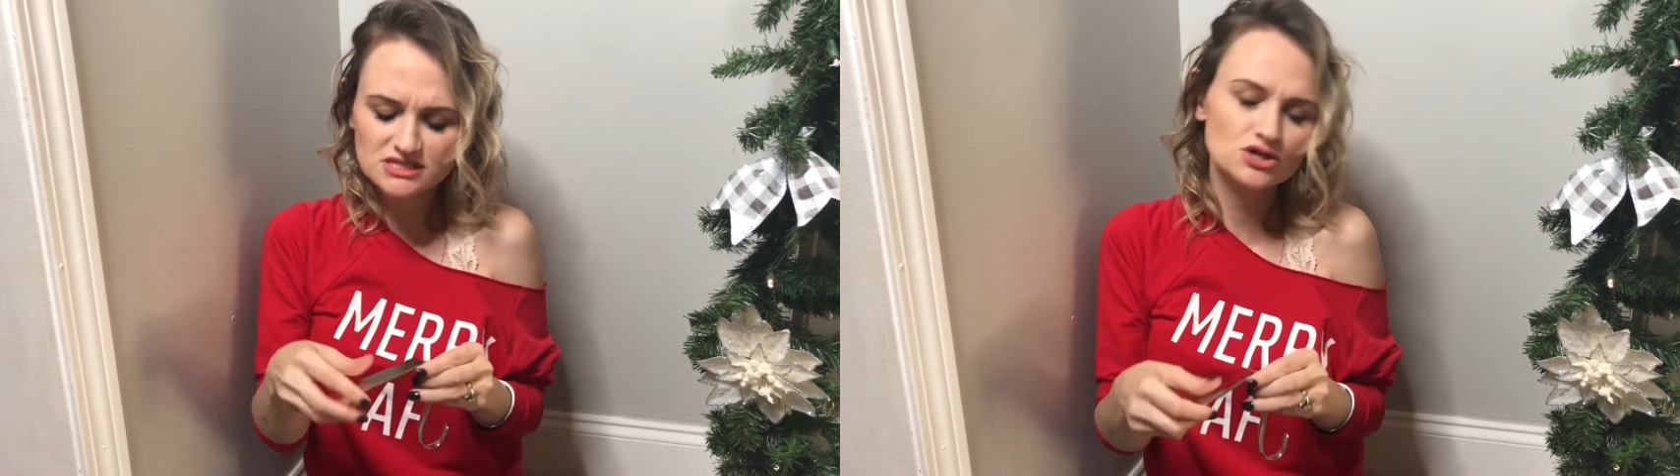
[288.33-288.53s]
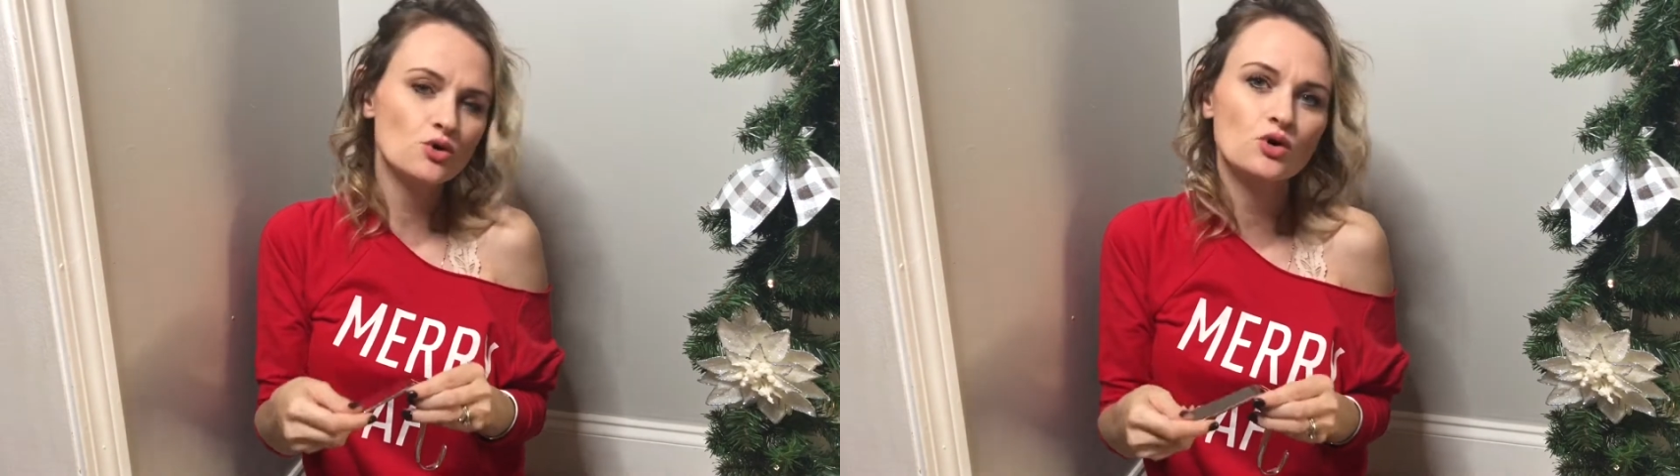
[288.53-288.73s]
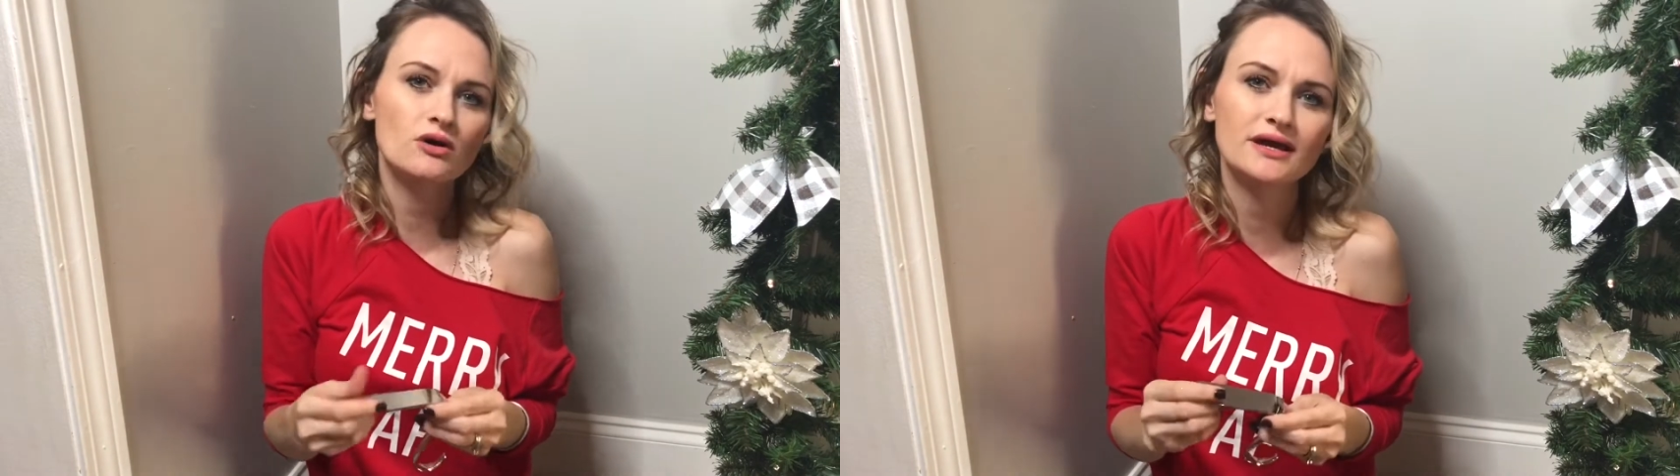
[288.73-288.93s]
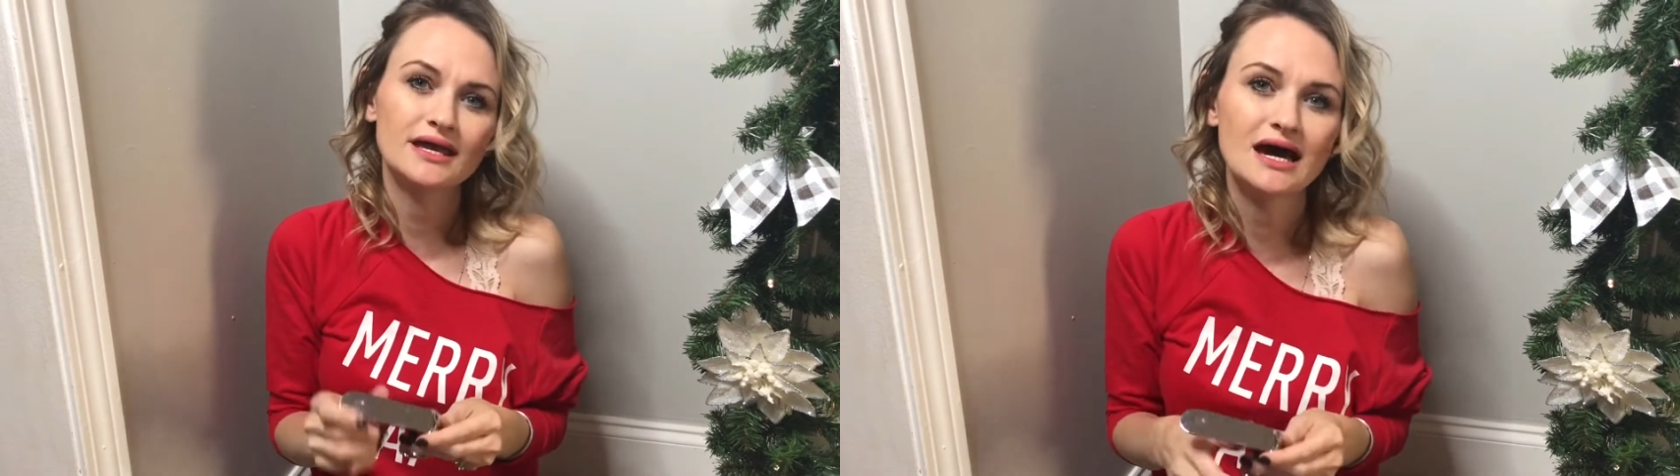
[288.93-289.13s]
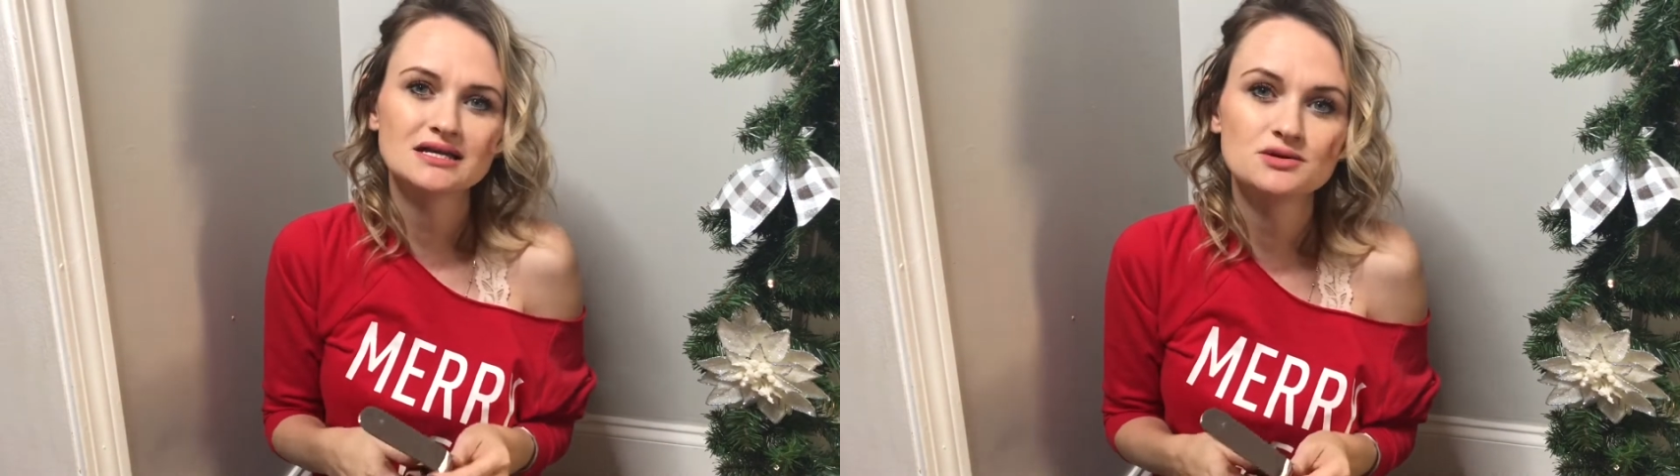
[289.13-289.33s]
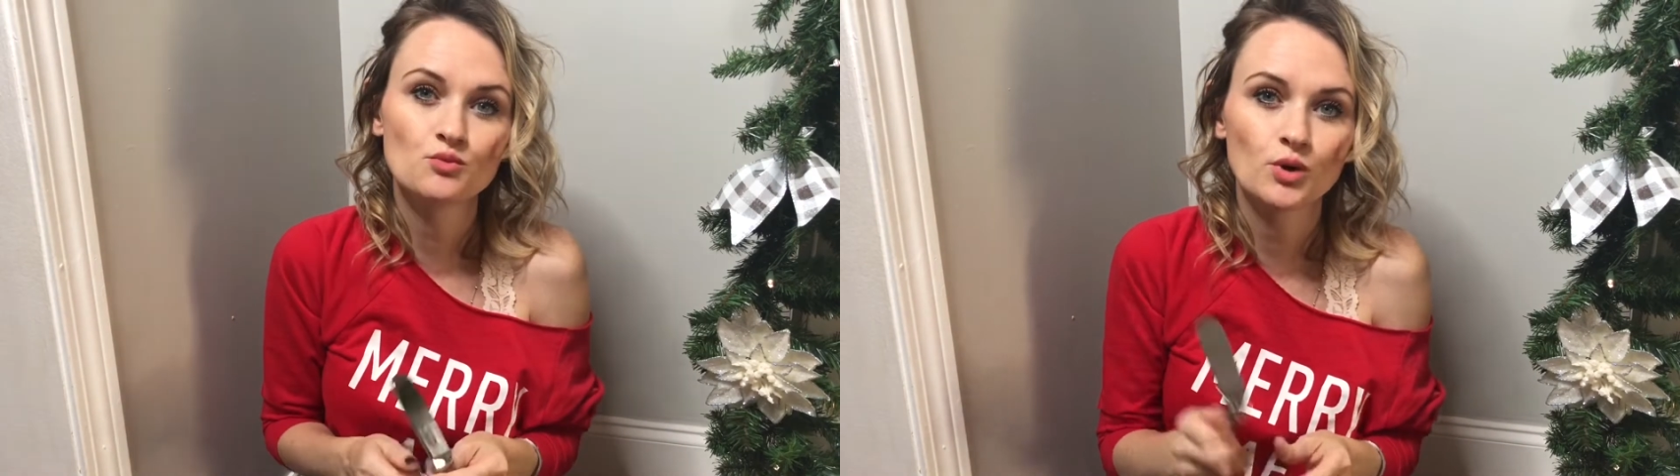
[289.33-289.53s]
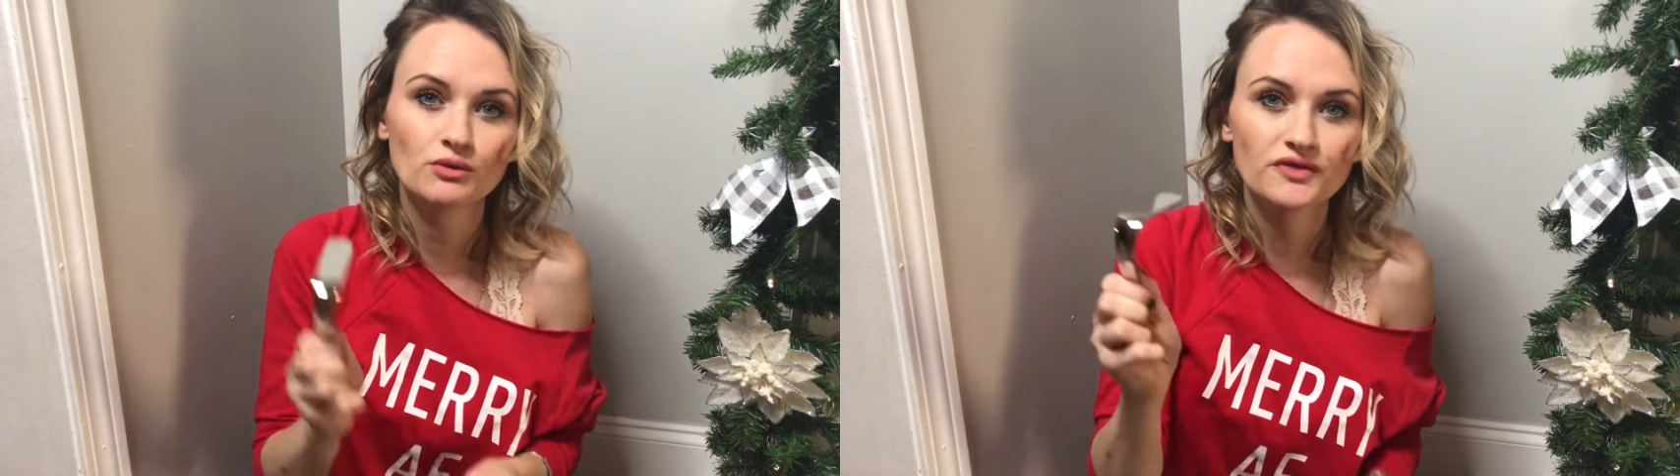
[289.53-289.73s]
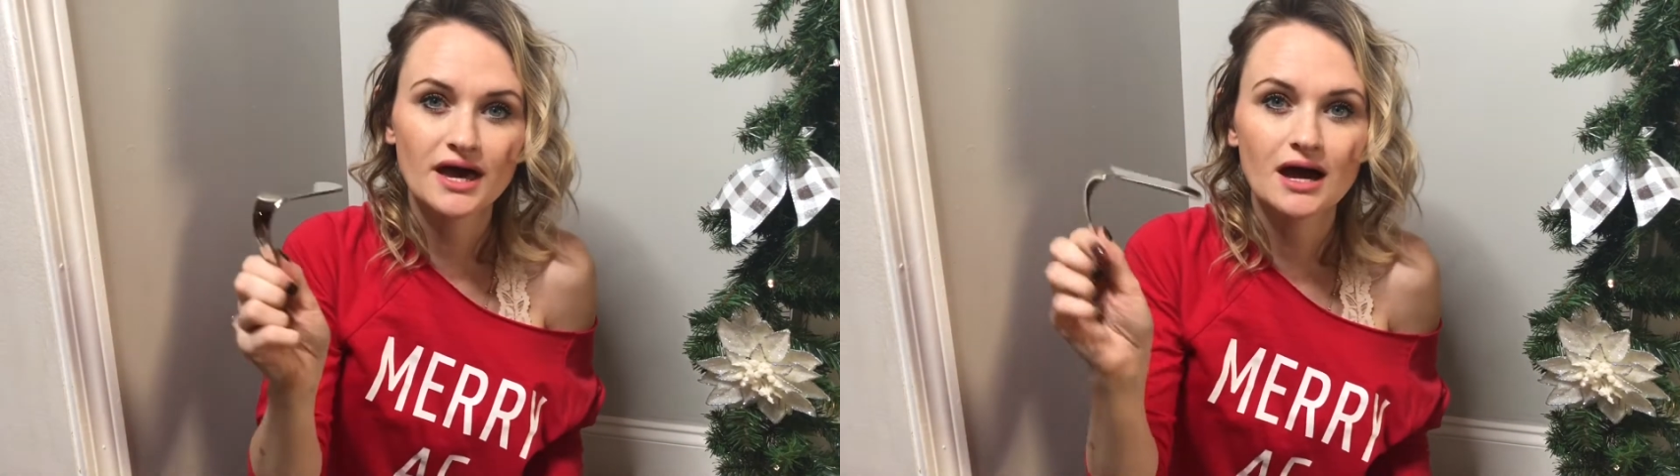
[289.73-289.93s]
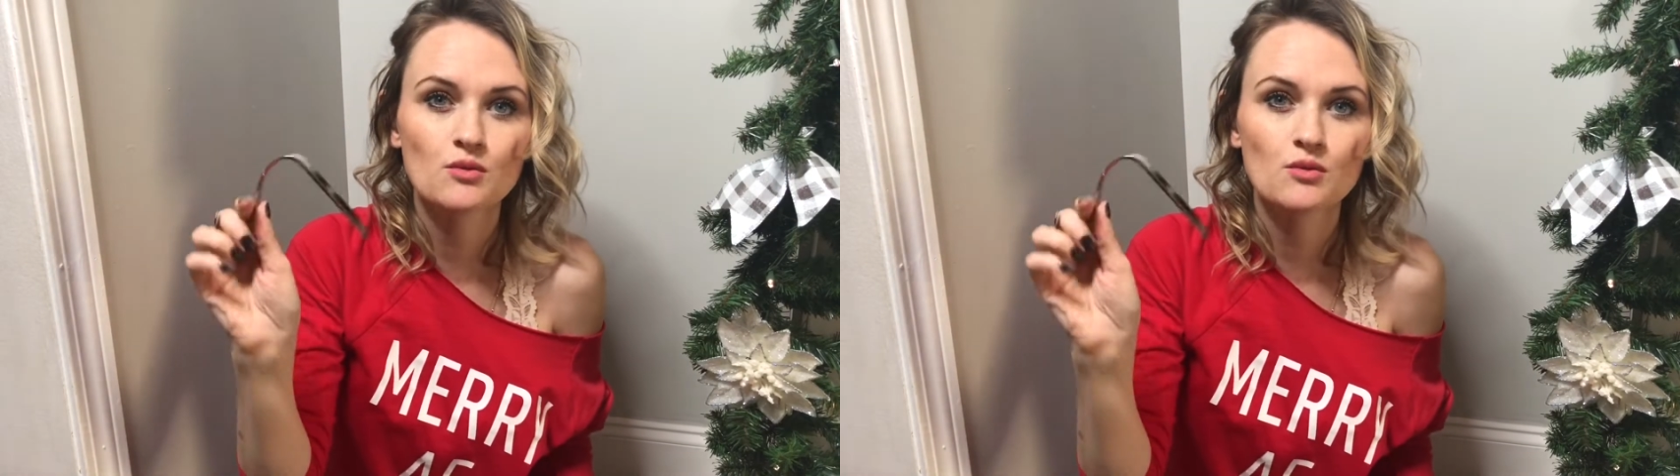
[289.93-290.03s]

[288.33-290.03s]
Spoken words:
decor on it, and I didn't want that.